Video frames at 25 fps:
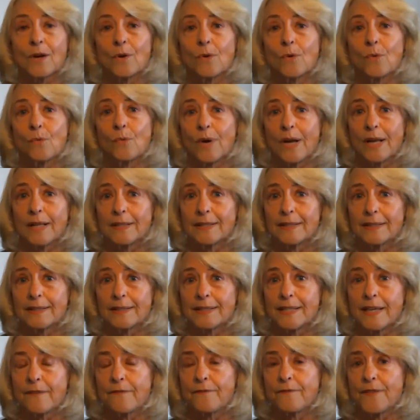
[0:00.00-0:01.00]
Well,
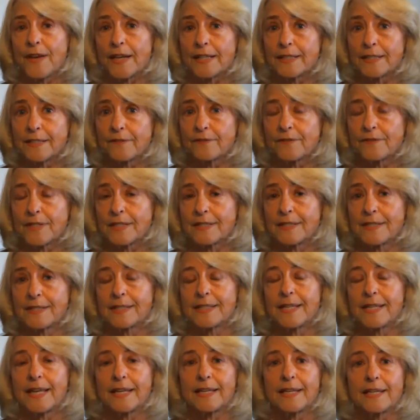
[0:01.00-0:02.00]
the effectiveness
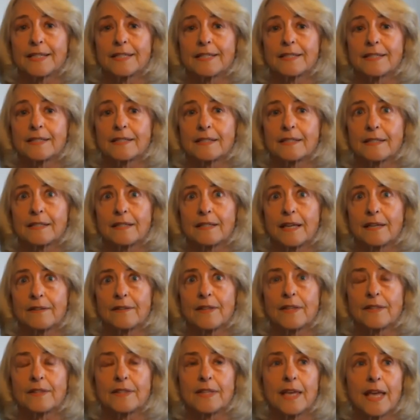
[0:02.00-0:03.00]
studies
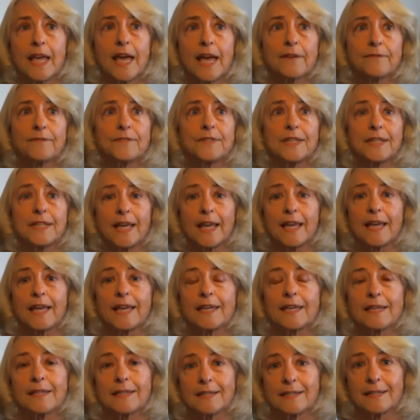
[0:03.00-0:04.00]
that the F D
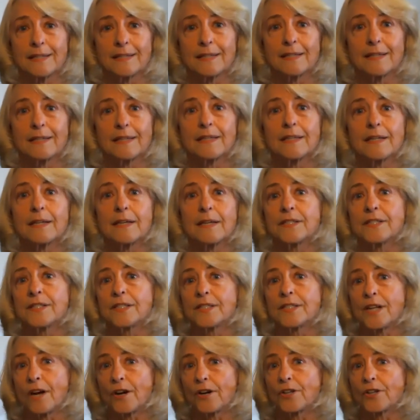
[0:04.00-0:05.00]
A
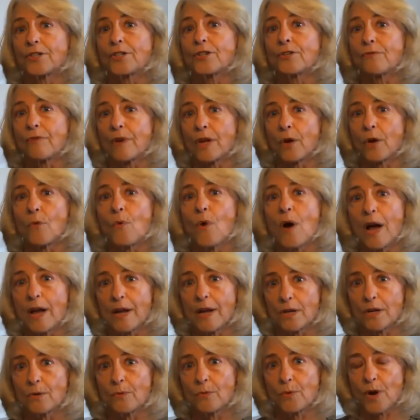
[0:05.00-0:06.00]
started to
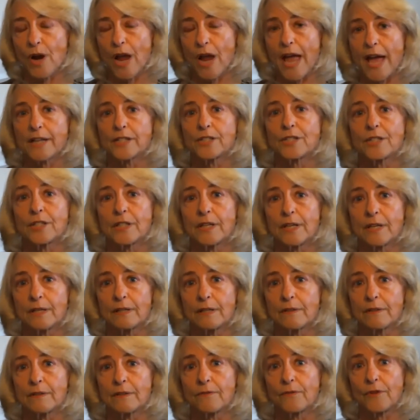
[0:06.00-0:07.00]
require were
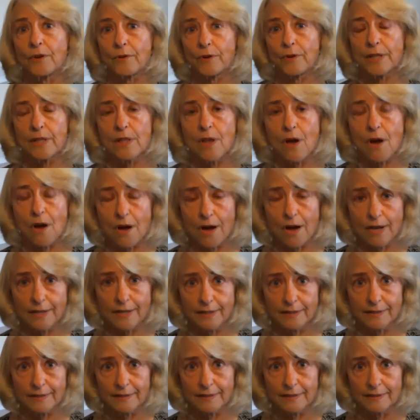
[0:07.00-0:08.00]
actually very
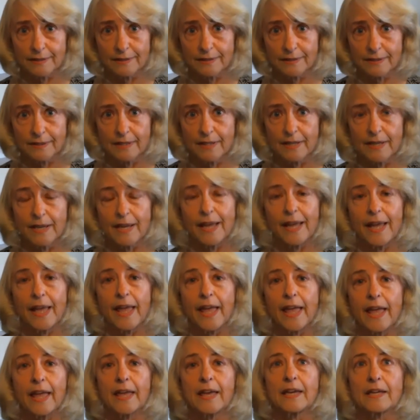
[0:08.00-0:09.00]
long
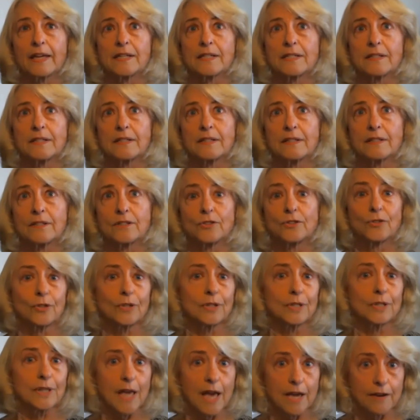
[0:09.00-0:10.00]
and
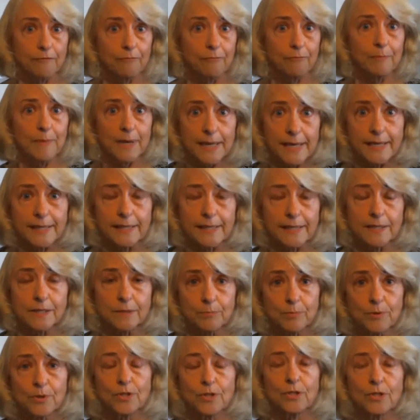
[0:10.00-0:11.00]
took a lot of money
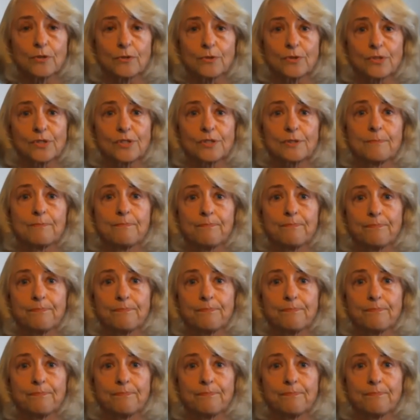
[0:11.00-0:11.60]
to produce.